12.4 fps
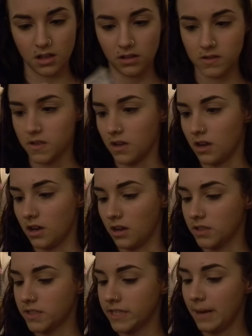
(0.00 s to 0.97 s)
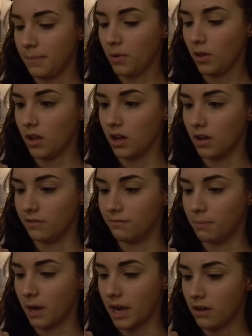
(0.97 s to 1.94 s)
It's a sample
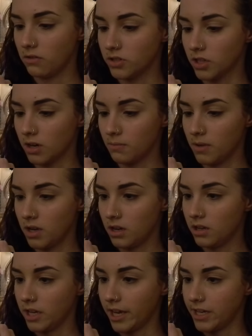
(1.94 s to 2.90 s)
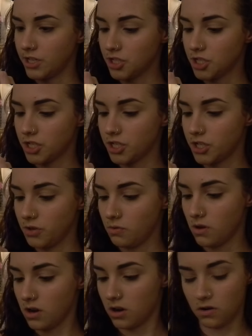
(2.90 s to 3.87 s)
of Bioderma
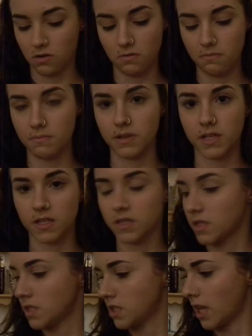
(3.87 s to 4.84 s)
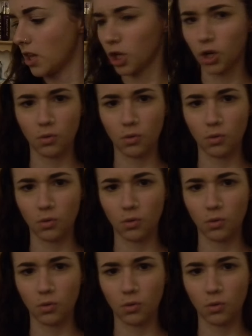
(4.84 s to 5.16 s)
H2O micellar